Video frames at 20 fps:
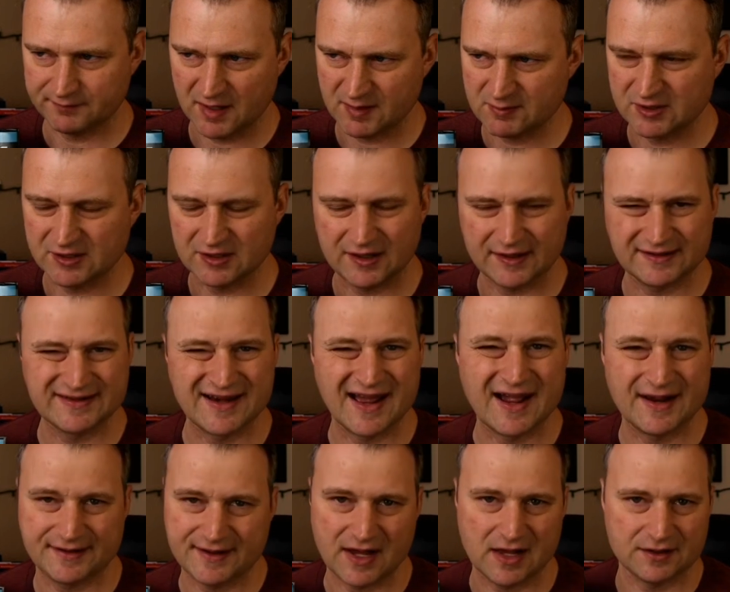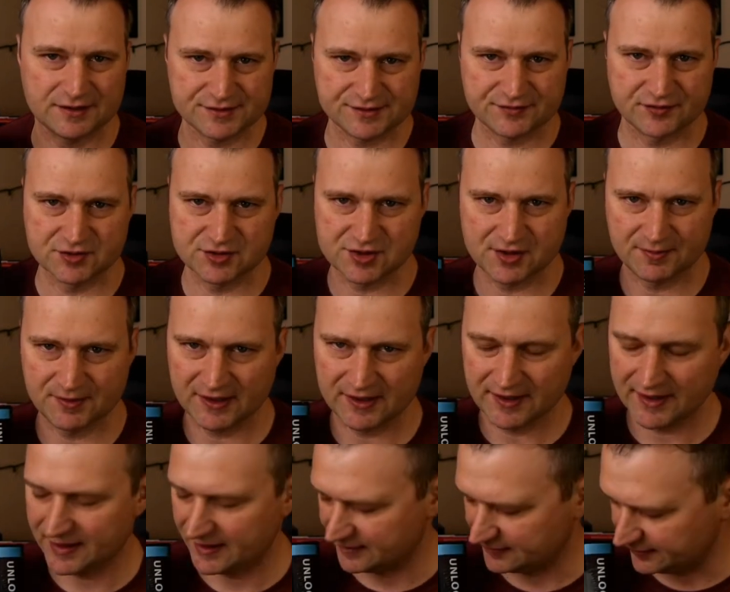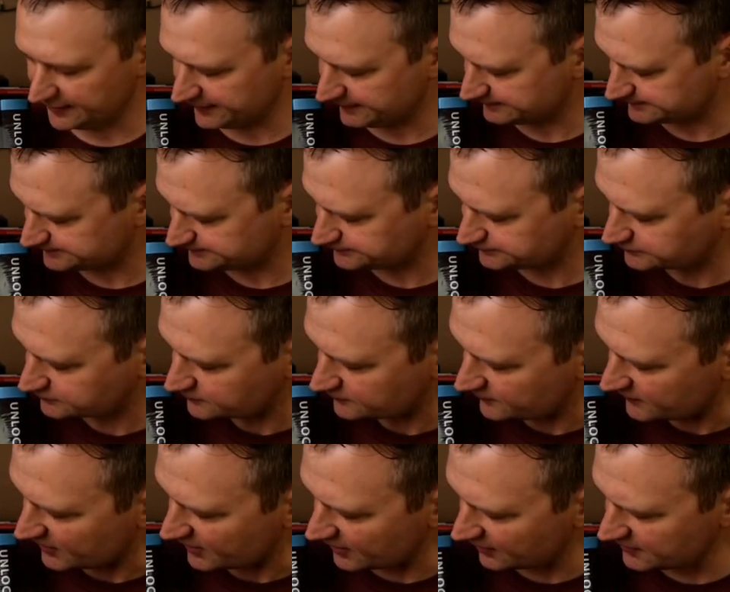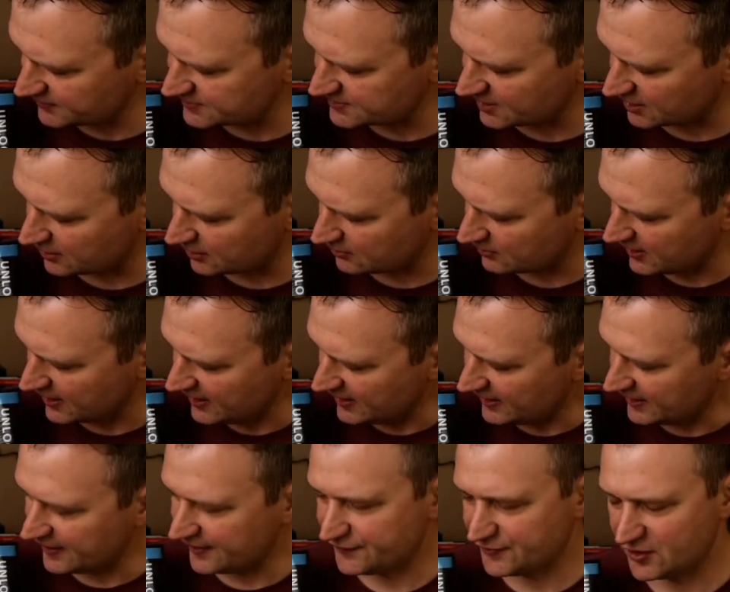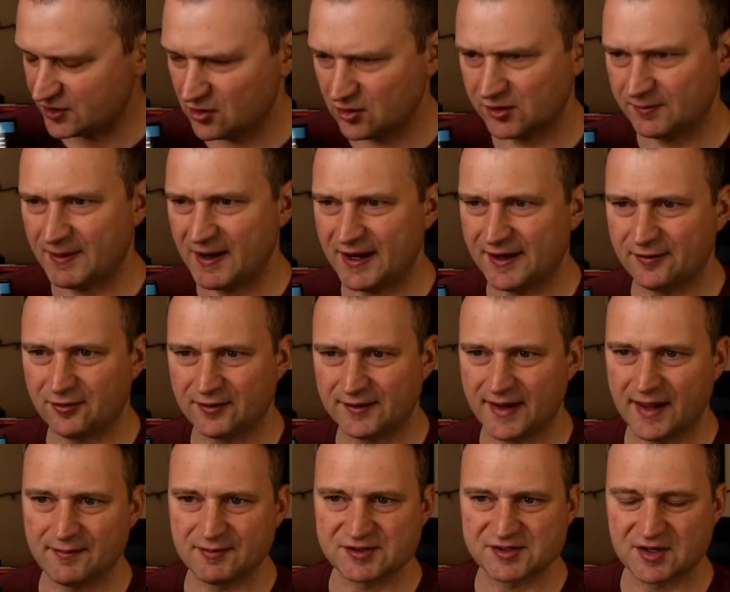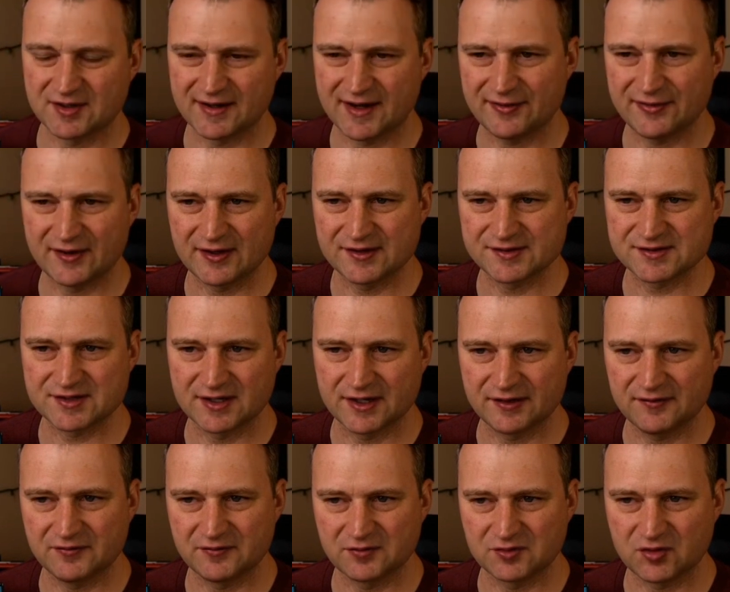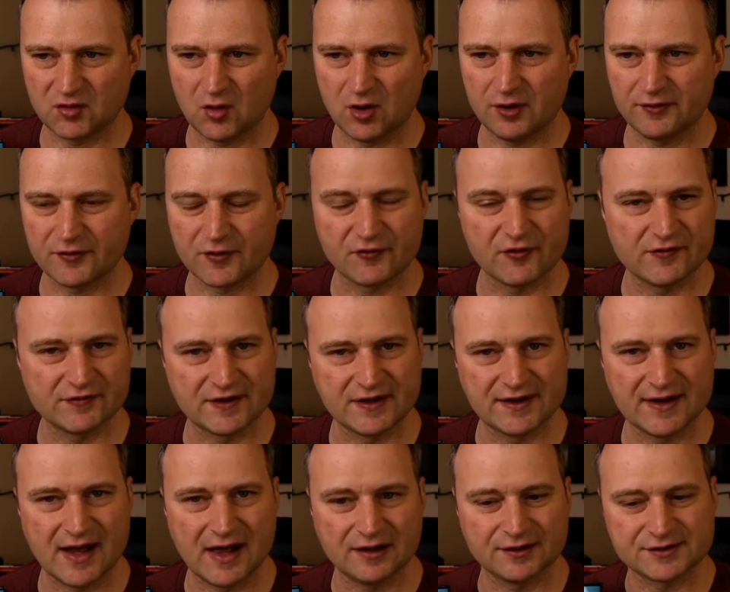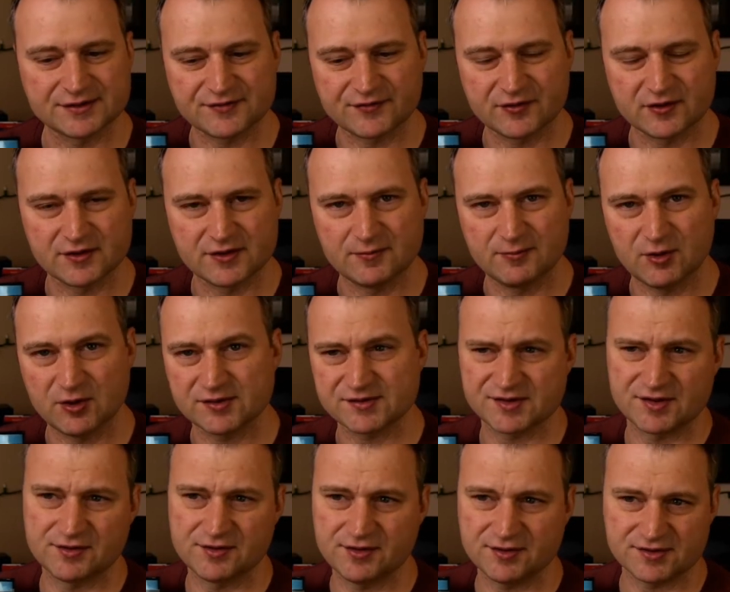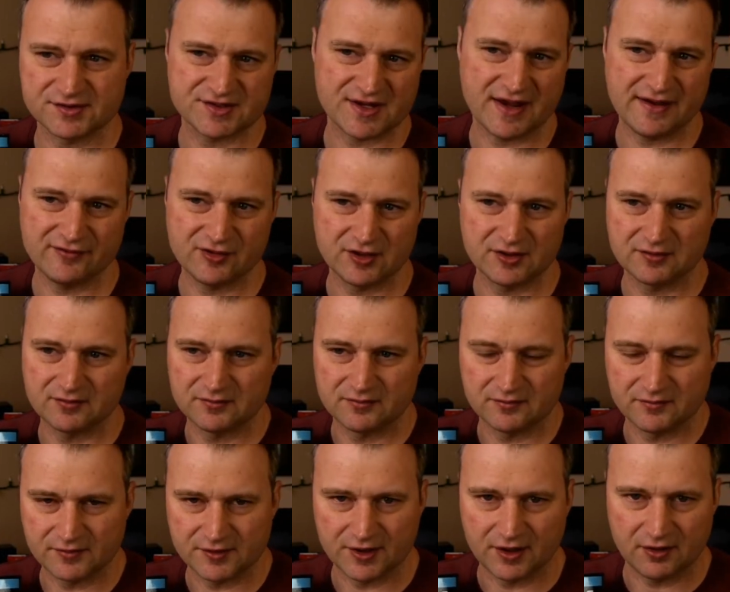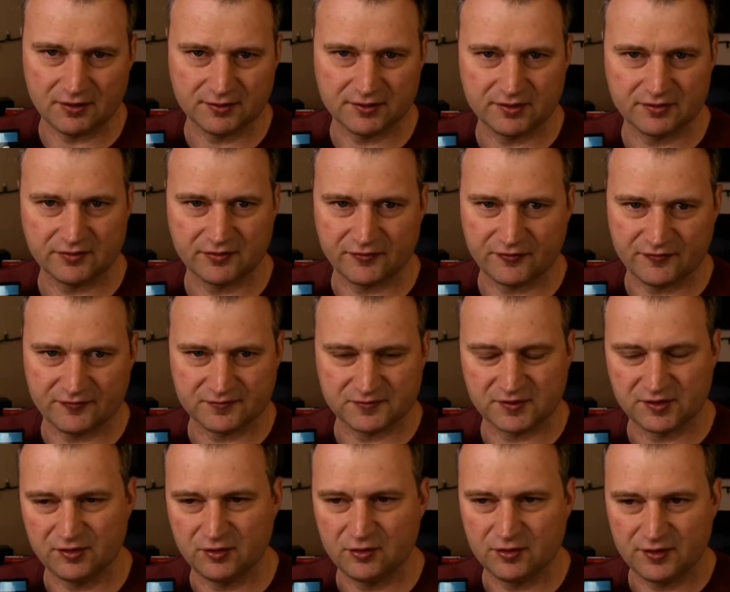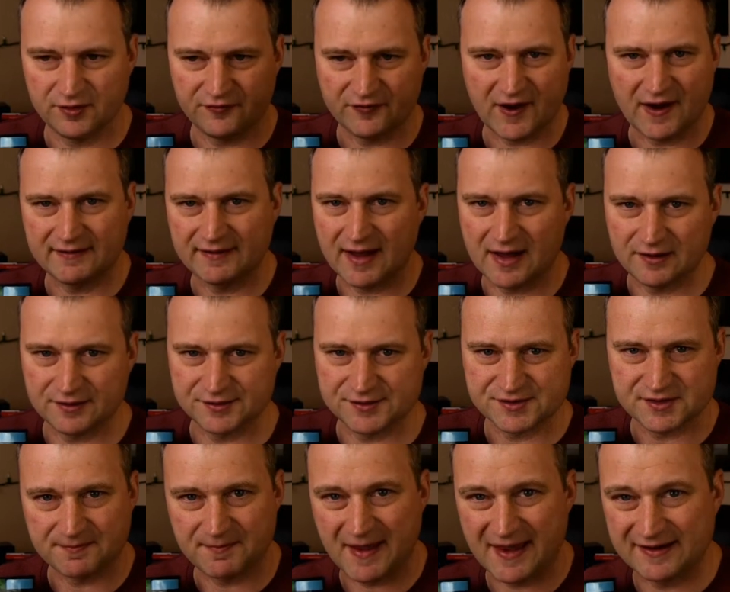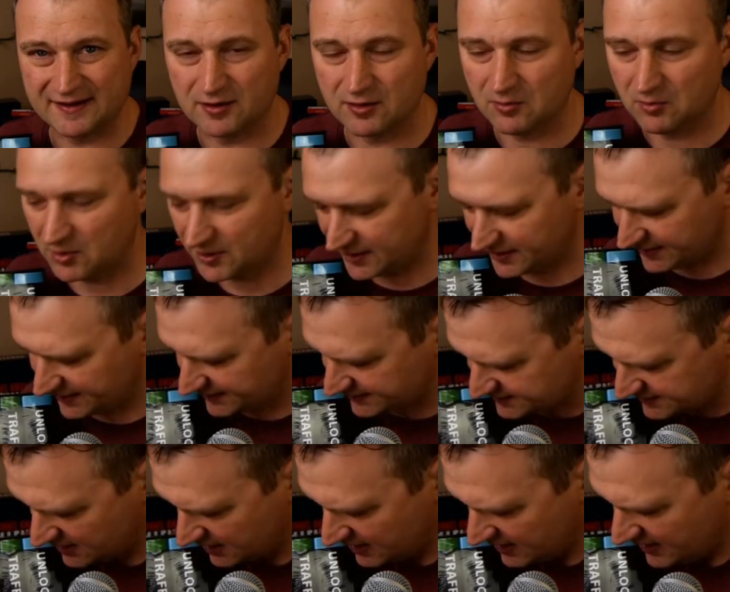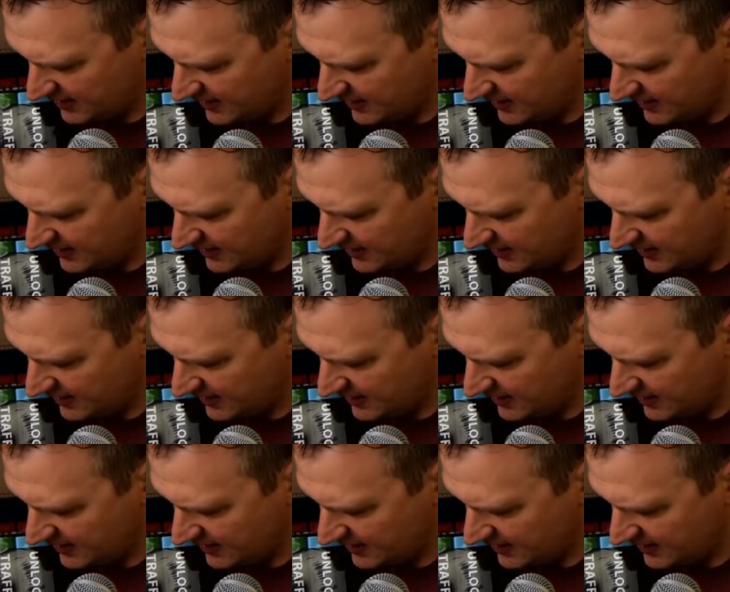maybe like $9 for shipping and handling. So if you go to buy it on Amazon, I think it's like $12 or $15 for the book. So you're saving, you know, $2 to $5 depending on what it is.